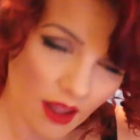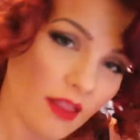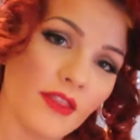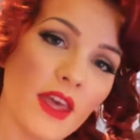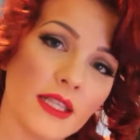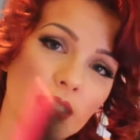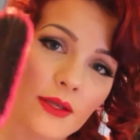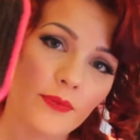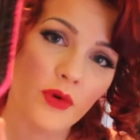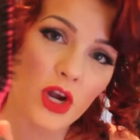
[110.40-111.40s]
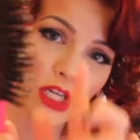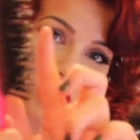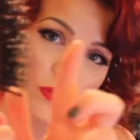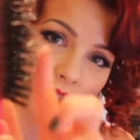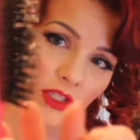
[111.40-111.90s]
This
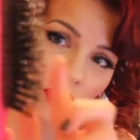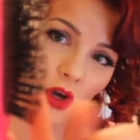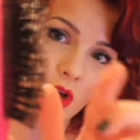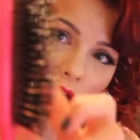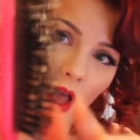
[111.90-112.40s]
brush, which has got